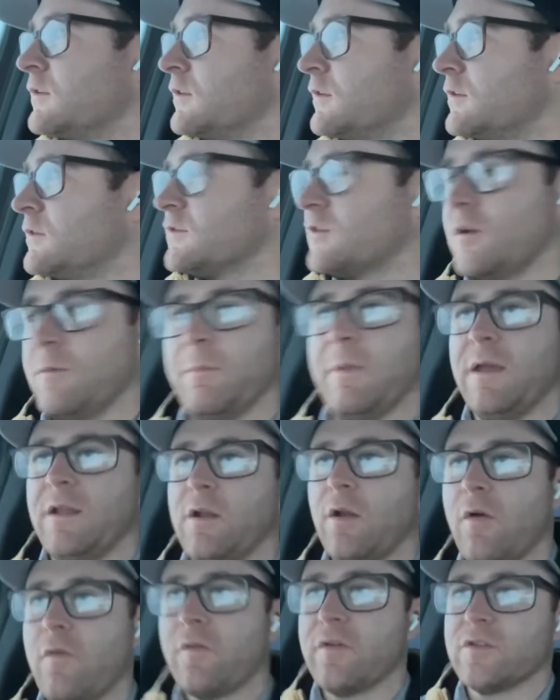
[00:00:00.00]
So I'm
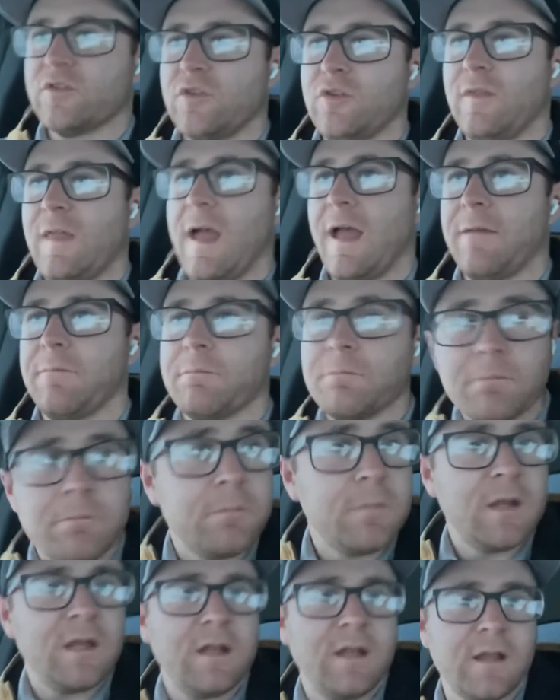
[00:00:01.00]
headed over to that
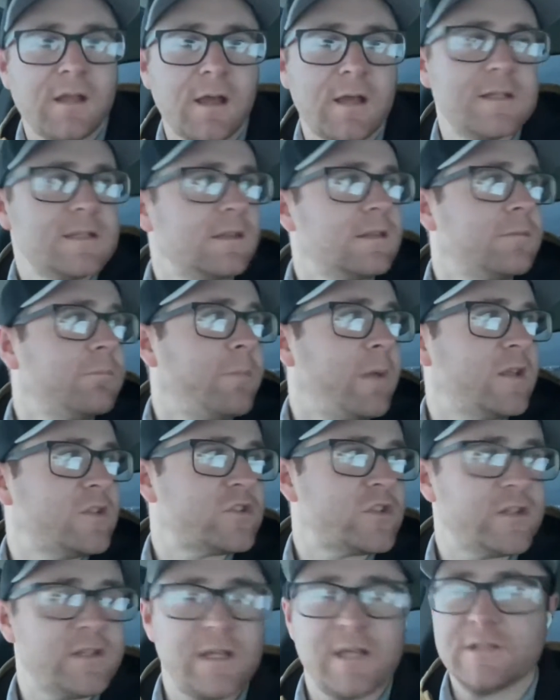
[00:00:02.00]
meeting I
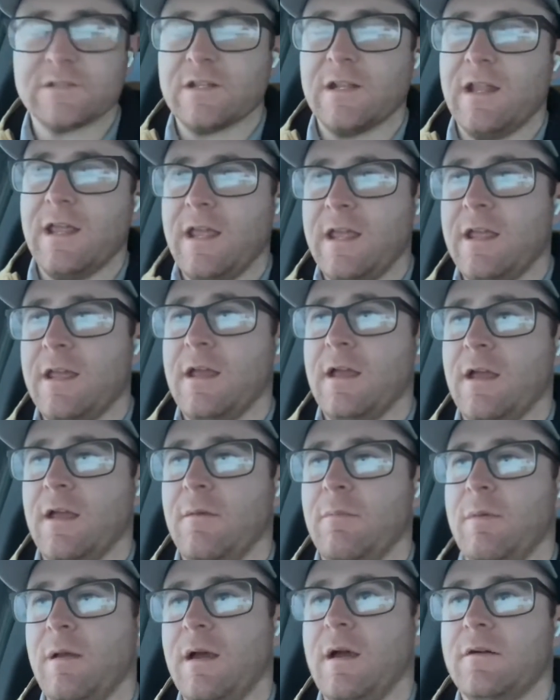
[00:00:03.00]
mentioned yesterday
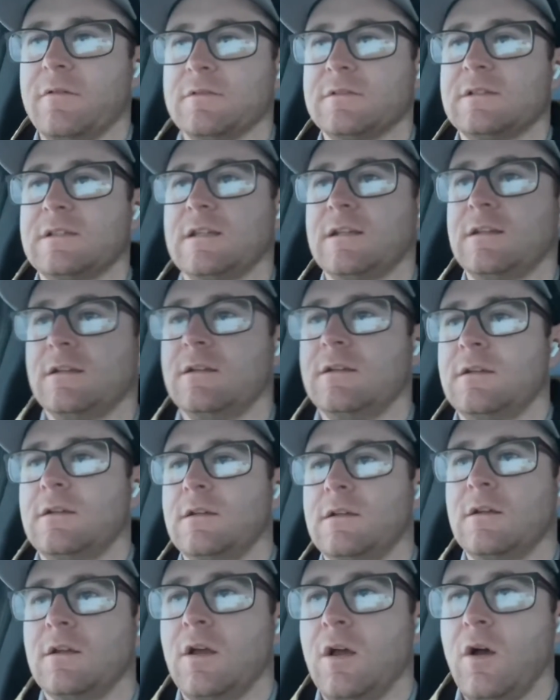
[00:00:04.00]
about
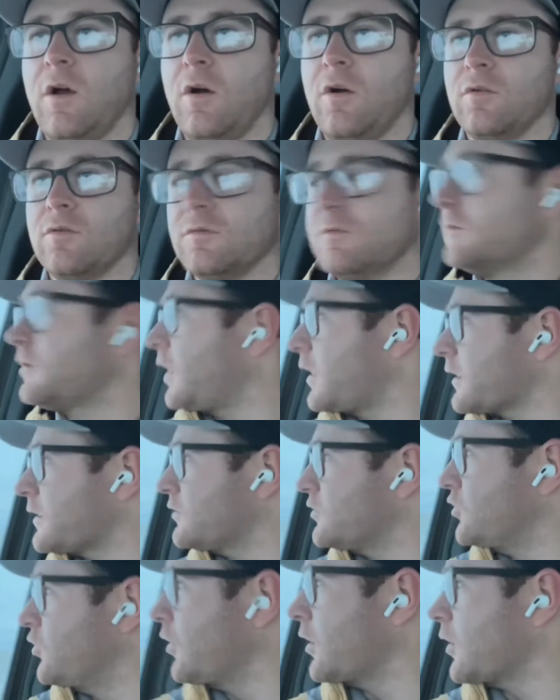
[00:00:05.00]
talking
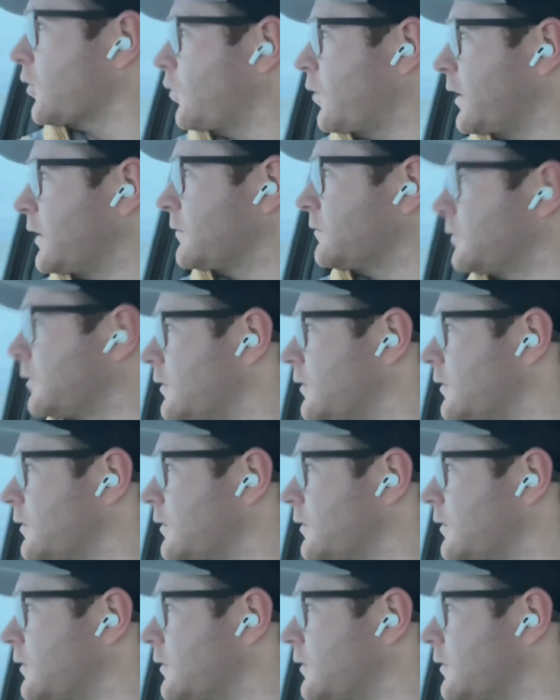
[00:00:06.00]
to our one